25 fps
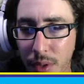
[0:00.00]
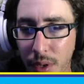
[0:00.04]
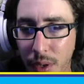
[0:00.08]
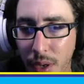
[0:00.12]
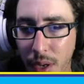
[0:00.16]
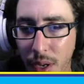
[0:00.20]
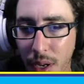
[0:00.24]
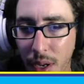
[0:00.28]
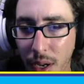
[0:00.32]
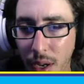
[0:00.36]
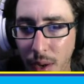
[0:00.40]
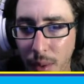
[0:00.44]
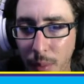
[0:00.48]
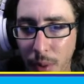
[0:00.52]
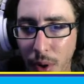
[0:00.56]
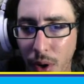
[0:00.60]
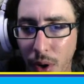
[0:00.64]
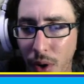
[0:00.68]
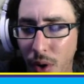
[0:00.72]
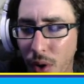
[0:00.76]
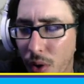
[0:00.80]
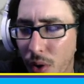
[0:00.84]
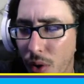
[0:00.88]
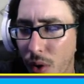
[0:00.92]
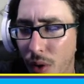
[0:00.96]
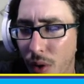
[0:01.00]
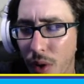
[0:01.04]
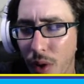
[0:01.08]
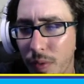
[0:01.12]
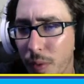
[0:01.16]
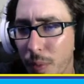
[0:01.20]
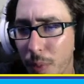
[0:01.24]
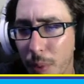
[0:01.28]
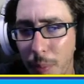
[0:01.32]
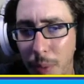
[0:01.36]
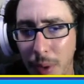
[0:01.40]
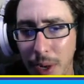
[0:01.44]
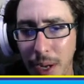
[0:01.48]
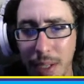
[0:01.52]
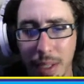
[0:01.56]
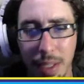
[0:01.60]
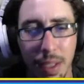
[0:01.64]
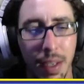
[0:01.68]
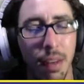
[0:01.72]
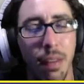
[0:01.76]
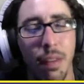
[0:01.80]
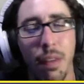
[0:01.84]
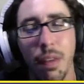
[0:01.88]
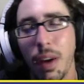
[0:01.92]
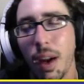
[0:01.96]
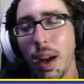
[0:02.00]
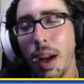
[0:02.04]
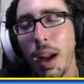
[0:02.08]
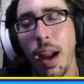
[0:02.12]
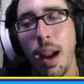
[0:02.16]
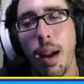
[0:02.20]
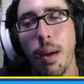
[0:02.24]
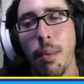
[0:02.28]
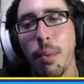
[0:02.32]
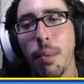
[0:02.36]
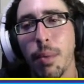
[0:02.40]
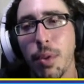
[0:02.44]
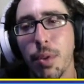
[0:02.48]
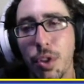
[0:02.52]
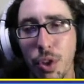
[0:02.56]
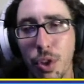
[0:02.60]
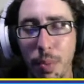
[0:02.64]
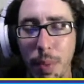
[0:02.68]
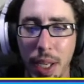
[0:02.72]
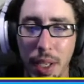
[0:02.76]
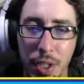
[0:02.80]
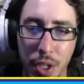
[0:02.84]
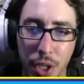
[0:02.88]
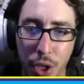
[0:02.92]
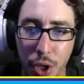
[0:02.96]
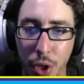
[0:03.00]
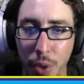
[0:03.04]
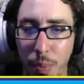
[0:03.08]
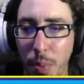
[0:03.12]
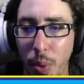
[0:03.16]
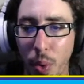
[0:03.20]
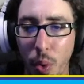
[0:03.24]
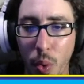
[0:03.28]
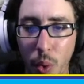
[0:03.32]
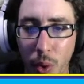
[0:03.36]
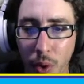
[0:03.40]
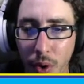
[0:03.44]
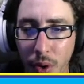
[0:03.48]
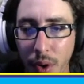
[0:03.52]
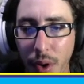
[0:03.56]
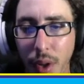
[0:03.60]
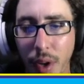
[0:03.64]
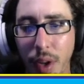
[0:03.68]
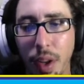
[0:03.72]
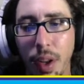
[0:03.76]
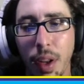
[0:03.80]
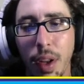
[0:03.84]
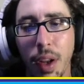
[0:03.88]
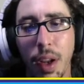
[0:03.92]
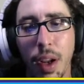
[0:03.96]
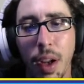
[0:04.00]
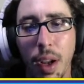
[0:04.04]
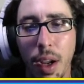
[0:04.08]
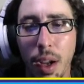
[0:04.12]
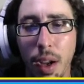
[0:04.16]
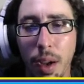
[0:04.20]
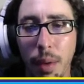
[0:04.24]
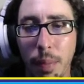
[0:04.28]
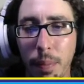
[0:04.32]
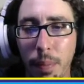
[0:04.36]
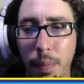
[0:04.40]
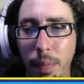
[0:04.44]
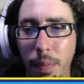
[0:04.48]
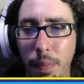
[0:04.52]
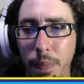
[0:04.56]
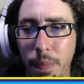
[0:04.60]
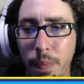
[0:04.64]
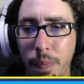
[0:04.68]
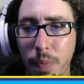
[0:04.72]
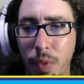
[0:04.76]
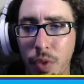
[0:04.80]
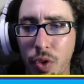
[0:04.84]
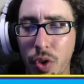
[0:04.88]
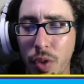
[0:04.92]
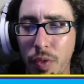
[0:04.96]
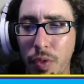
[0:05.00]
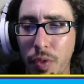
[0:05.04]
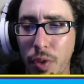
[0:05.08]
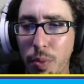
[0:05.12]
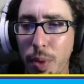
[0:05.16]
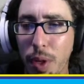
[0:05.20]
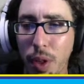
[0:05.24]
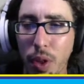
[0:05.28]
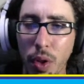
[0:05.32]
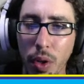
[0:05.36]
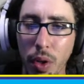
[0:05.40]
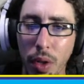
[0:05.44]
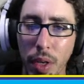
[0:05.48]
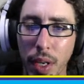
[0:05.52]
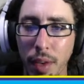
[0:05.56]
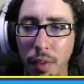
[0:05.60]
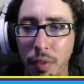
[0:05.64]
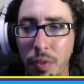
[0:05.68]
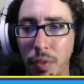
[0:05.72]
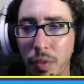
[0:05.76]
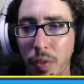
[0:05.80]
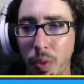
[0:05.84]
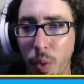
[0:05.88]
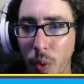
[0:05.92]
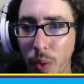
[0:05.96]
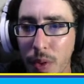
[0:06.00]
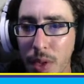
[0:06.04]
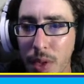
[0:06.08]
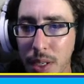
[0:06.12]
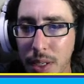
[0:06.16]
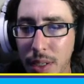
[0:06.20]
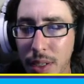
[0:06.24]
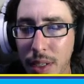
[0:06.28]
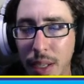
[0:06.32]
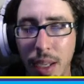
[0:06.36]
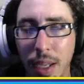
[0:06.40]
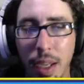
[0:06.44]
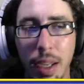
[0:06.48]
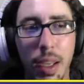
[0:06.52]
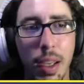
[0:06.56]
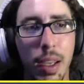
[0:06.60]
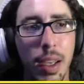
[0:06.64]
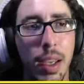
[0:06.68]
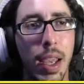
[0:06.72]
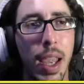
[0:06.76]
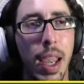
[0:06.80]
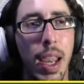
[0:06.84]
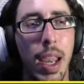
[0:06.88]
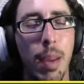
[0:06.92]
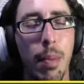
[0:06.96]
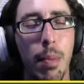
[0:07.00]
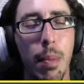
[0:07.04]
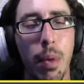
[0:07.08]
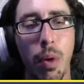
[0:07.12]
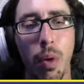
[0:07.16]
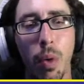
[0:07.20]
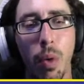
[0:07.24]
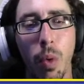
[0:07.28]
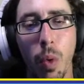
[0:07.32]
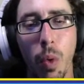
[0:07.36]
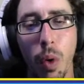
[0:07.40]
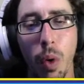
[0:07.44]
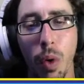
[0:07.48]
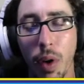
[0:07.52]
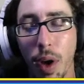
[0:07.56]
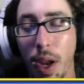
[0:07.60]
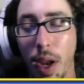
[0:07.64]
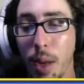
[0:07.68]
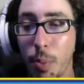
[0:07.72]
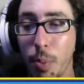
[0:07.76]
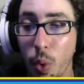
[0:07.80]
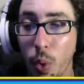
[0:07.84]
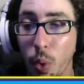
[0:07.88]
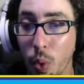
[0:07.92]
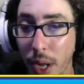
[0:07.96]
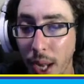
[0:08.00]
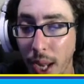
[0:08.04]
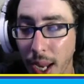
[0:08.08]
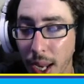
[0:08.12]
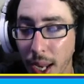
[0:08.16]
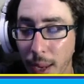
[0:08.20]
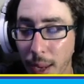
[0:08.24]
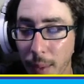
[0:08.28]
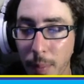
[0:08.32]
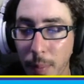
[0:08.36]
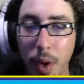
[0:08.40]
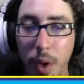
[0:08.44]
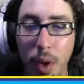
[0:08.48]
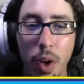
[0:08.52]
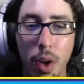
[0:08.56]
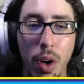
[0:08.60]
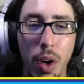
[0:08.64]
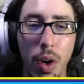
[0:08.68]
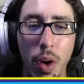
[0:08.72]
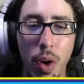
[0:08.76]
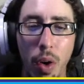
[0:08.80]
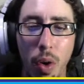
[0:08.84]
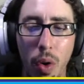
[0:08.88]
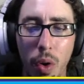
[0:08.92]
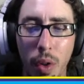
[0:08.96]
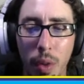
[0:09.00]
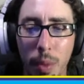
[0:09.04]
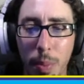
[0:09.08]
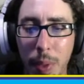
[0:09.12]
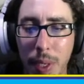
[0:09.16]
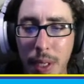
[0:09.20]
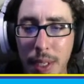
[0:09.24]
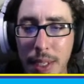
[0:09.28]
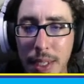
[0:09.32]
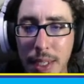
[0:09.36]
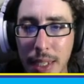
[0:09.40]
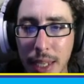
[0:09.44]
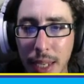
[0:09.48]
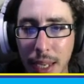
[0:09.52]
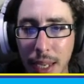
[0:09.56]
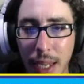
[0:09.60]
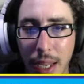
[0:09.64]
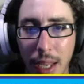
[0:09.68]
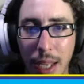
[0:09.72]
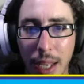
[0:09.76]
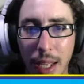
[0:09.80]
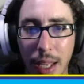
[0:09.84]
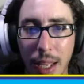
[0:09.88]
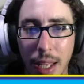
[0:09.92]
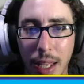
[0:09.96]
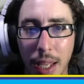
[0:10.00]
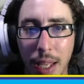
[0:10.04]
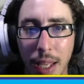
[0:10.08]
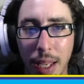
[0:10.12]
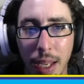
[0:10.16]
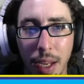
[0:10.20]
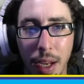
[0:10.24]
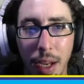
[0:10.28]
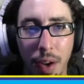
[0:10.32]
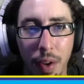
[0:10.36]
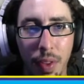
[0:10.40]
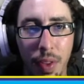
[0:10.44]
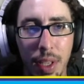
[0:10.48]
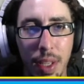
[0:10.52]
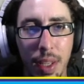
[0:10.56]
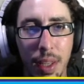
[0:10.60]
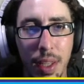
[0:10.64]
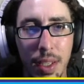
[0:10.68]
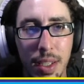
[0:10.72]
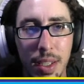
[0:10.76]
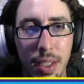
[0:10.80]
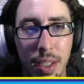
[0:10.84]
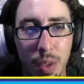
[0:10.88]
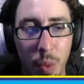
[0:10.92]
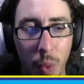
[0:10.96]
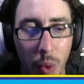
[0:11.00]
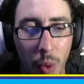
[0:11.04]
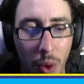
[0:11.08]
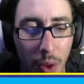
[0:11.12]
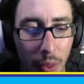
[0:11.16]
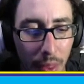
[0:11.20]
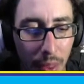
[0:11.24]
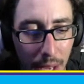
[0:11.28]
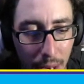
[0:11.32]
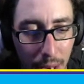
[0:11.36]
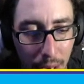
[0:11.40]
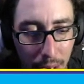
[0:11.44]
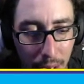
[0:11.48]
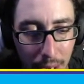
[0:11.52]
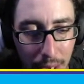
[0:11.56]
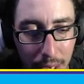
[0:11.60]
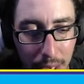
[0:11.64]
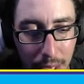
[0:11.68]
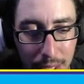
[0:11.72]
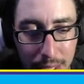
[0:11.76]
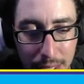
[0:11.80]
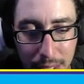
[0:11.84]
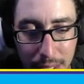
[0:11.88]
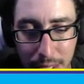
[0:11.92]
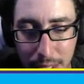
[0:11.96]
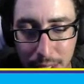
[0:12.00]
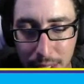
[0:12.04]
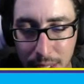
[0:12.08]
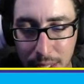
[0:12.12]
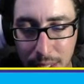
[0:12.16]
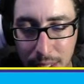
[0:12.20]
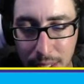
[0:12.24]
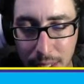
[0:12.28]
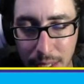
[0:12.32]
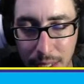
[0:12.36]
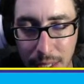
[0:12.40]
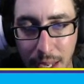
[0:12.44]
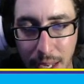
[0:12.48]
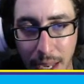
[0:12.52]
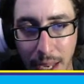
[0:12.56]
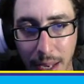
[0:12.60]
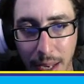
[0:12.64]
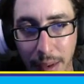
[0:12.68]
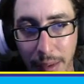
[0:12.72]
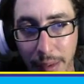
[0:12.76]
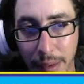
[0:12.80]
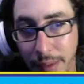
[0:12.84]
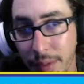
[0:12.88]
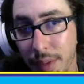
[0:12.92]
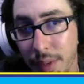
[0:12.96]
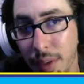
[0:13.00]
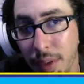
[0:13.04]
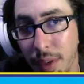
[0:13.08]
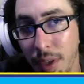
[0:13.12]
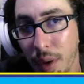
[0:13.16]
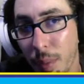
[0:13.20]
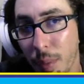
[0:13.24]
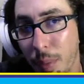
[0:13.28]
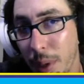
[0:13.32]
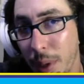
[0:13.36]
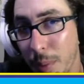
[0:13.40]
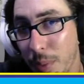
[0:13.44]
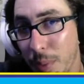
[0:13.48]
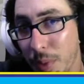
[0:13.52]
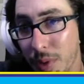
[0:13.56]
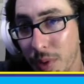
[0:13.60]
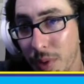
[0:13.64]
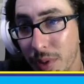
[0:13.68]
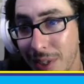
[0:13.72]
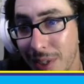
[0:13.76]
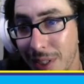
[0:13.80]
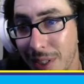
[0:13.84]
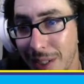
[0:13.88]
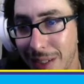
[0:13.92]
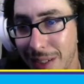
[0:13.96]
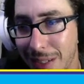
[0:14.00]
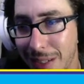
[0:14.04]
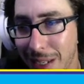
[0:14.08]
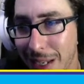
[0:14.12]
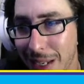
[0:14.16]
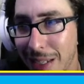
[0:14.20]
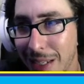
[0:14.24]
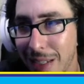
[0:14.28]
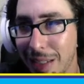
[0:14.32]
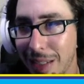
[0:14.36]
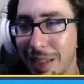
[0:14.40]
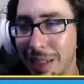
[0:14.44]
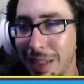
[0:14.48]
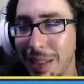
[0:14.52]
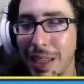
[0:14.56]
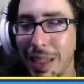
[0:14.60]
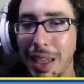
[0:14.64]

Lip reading: All of them are positive. I'm assuming it's a good port. So if you've been looking for this game or a pool game on the PC, yeah, this is one that exists, and people tend to like it.